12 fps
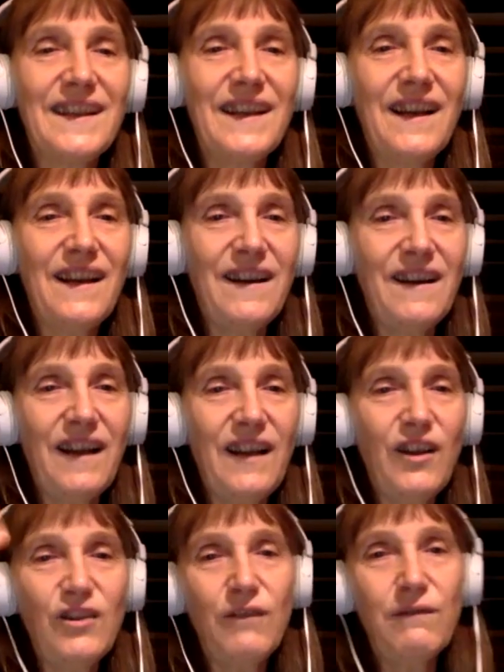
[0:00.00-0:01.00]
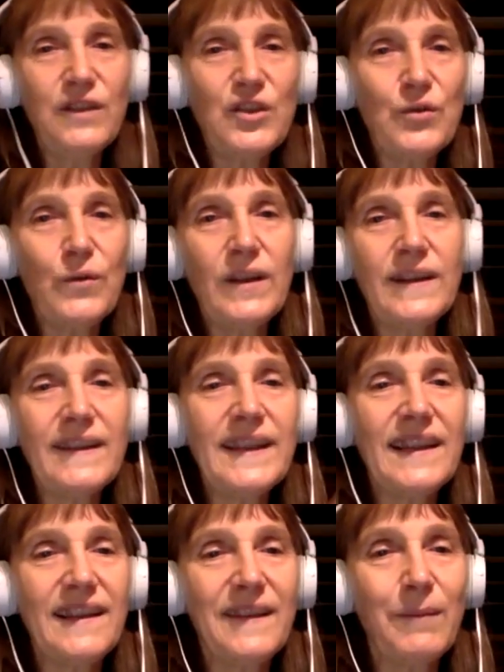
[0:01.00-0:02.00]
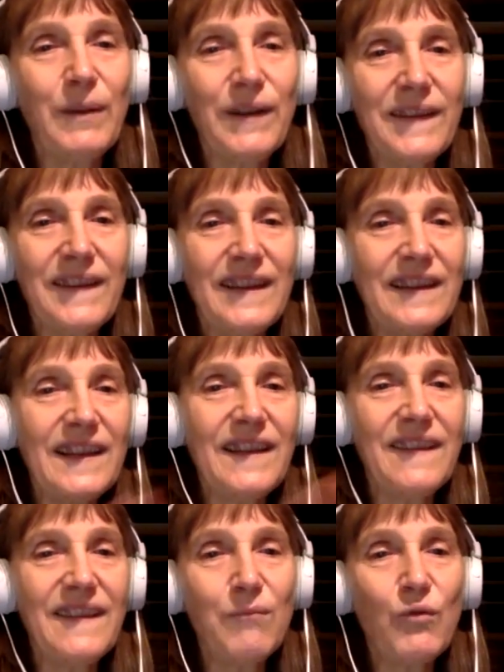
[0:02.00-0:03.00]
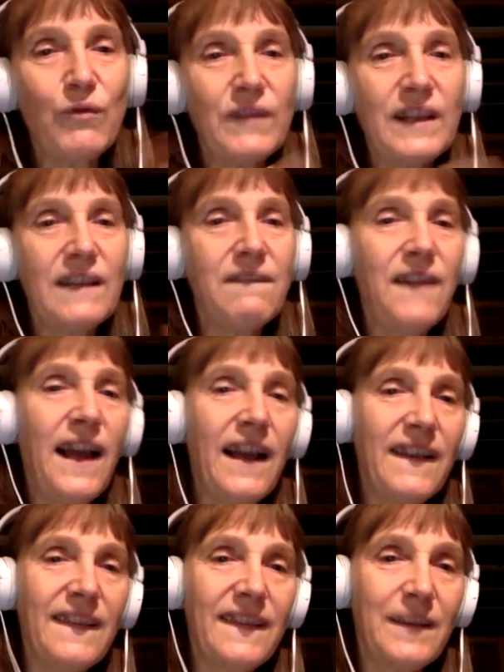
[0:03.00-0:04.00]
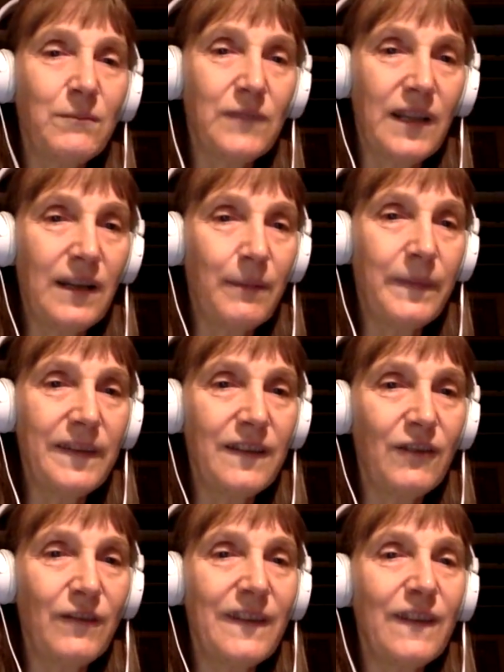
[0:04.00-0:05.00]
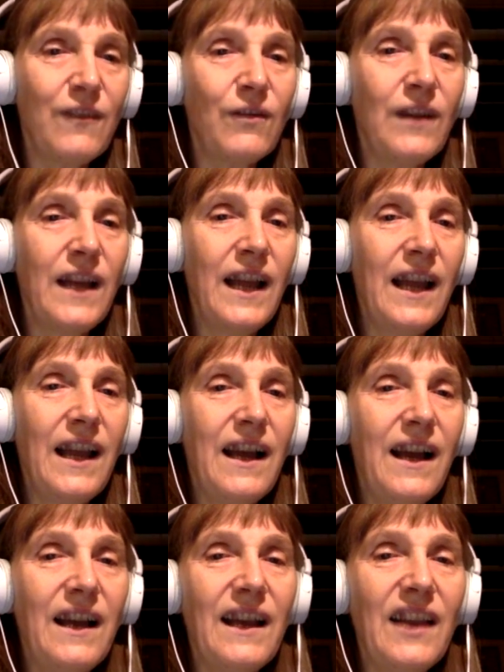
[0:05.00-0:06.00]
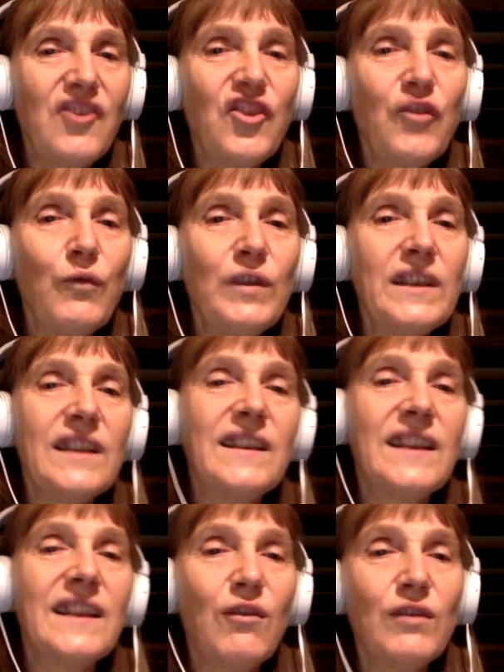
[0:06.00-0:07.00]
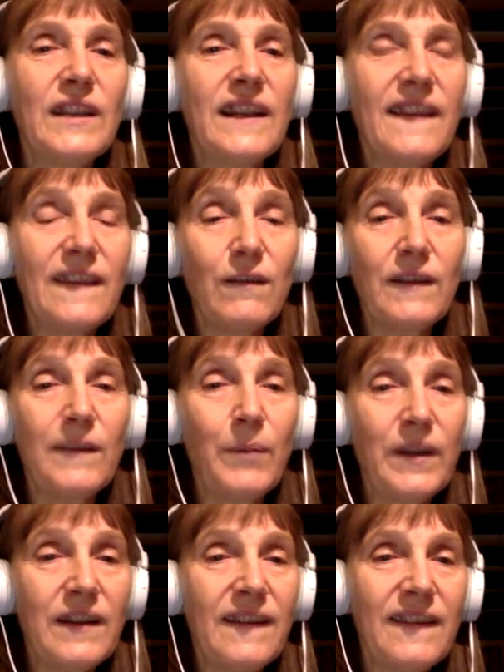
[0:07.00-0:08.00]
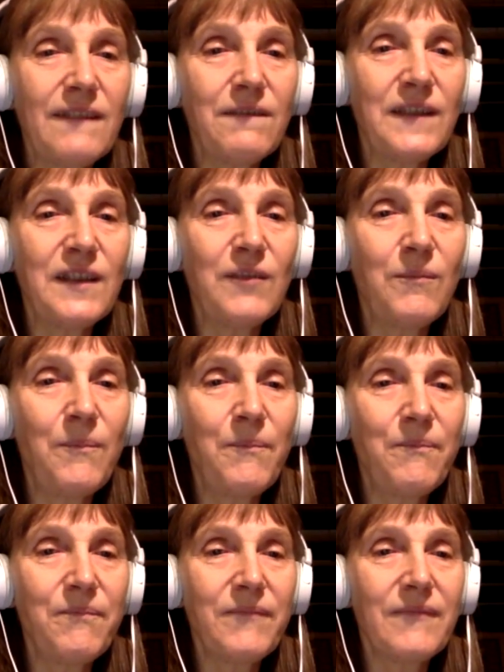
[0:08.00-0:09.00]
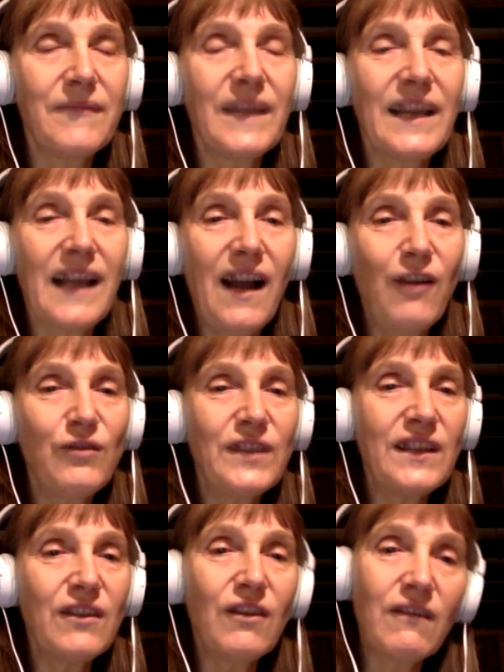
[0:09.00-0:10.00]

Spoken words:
a lot of visual things because the things move really fast sometimes, you know. So I just wanted the audience to experience the film like audio,